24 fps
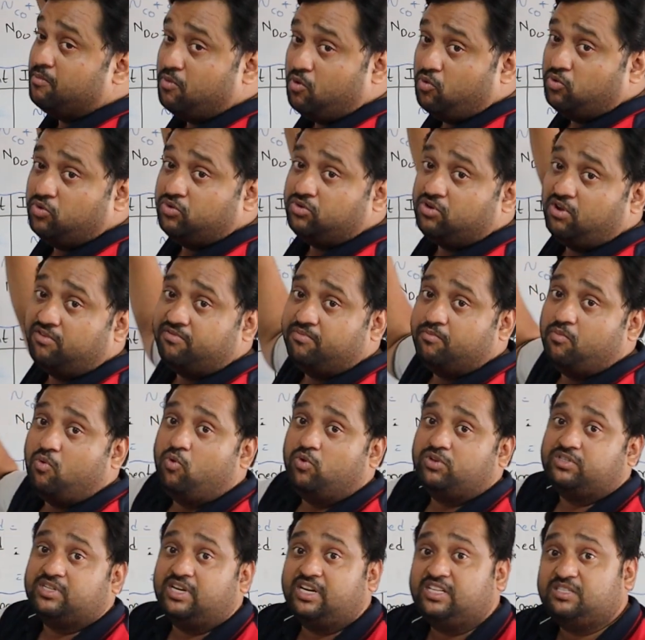amount of
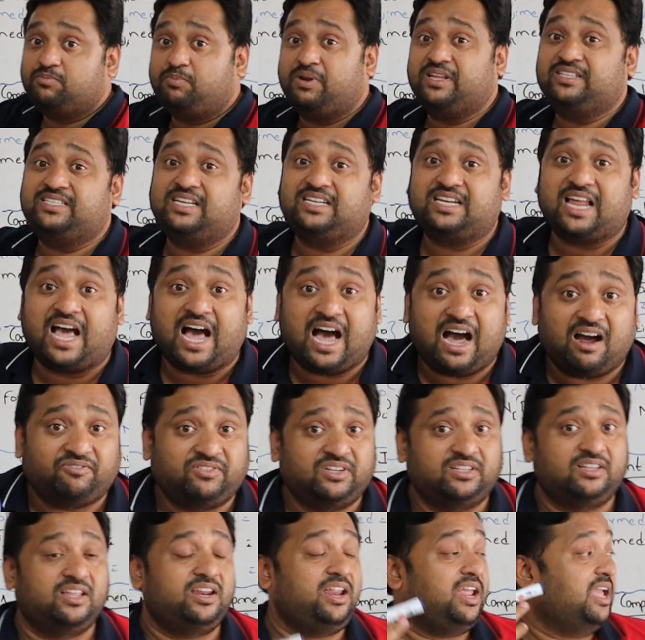moles that is present
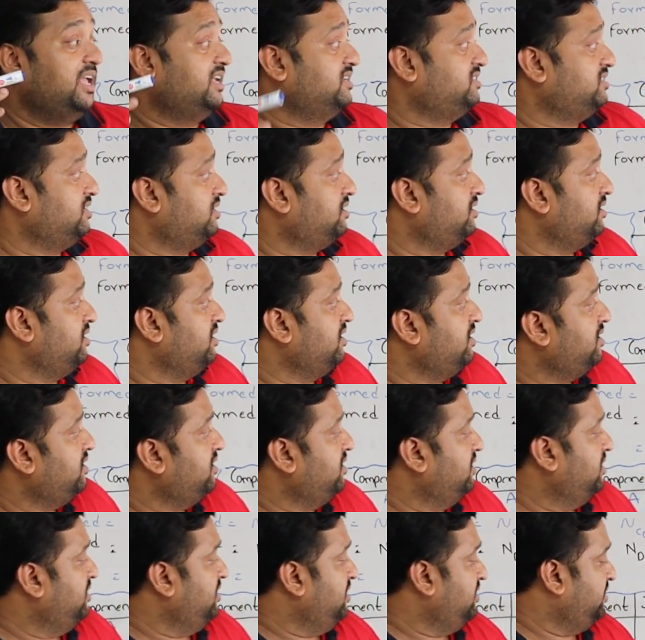after the reaction.
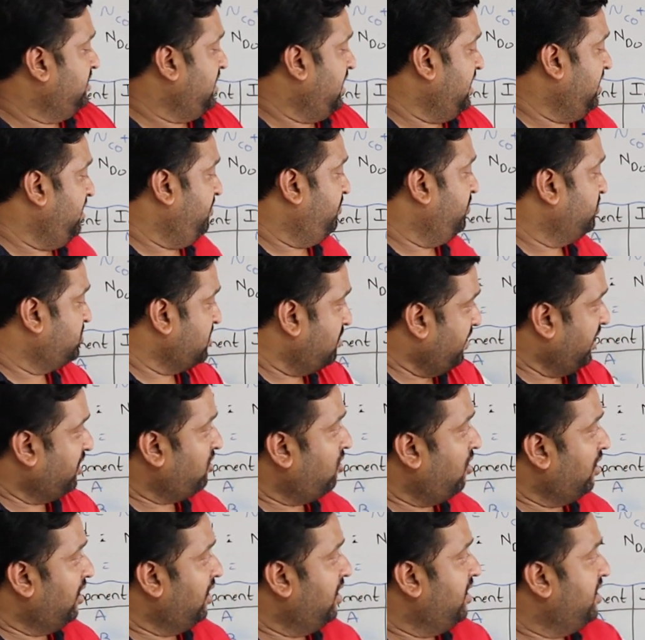Then if you summate
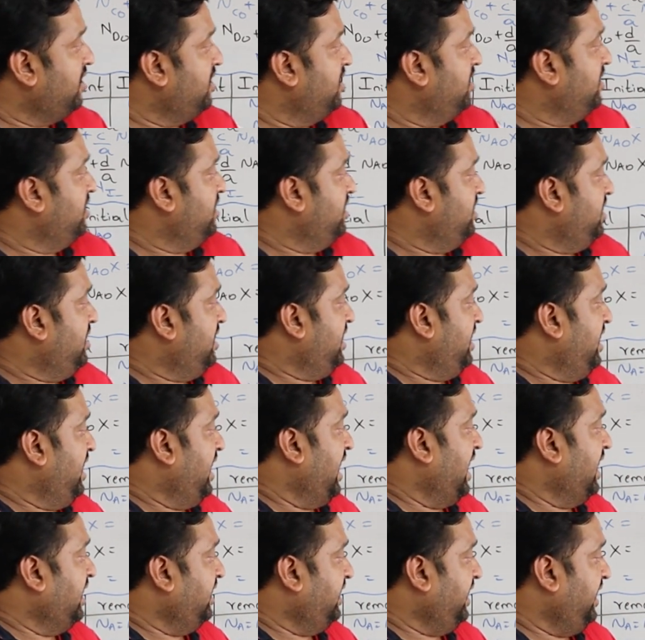all,
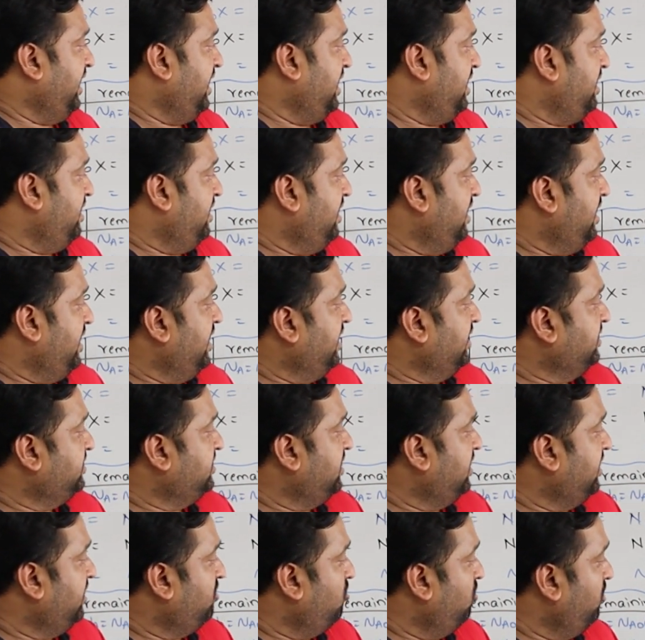Nt is
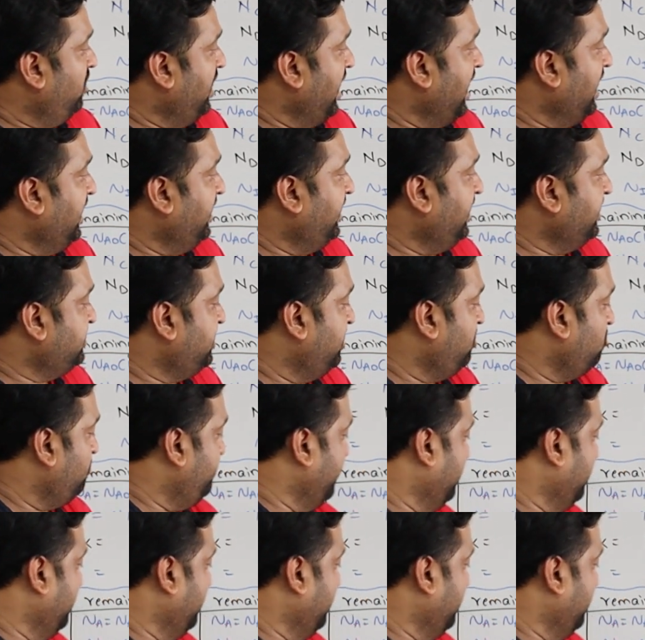equal to Nt0,